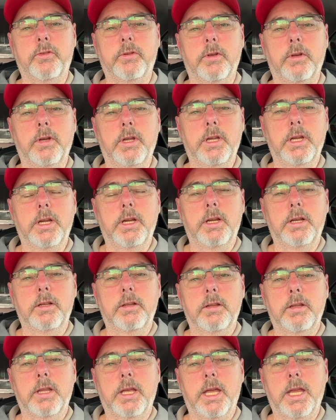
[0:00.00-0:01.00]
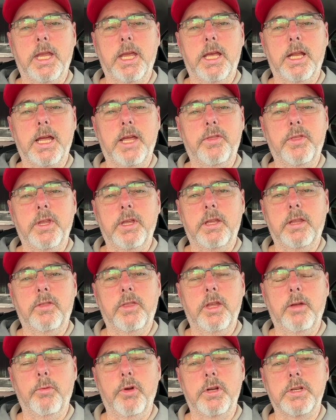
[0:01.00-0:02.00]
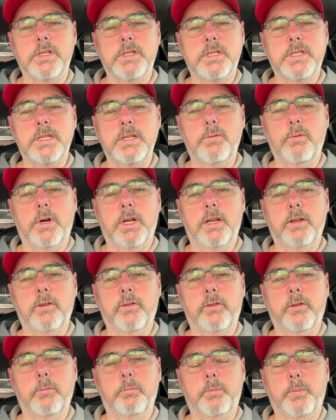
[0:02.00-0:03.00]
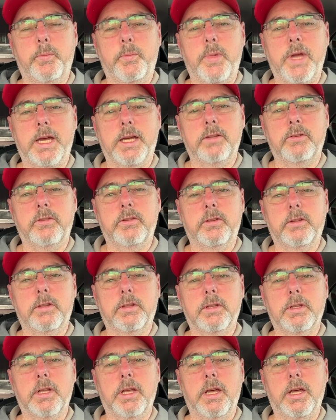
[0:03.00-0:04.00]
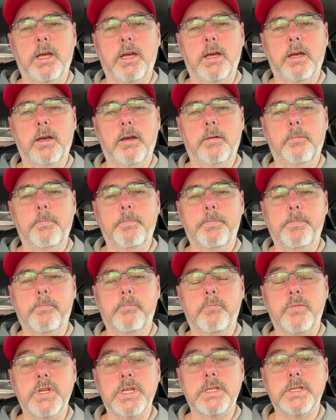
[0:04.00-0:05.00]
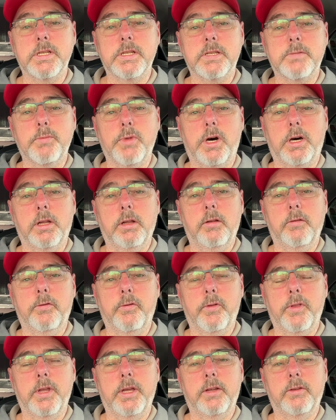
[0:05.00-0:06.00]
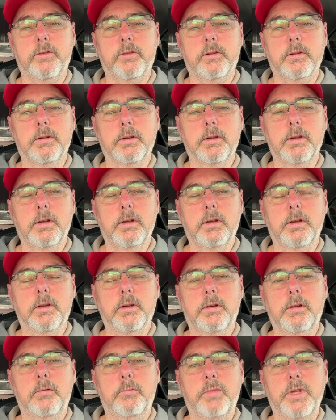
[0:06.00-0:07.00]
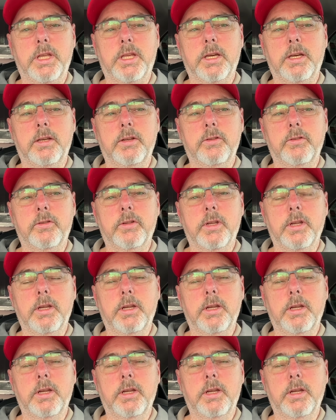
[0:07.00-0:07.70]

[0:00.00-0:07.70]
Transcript: So again, I think the emergency one is the best uh, business model for this, because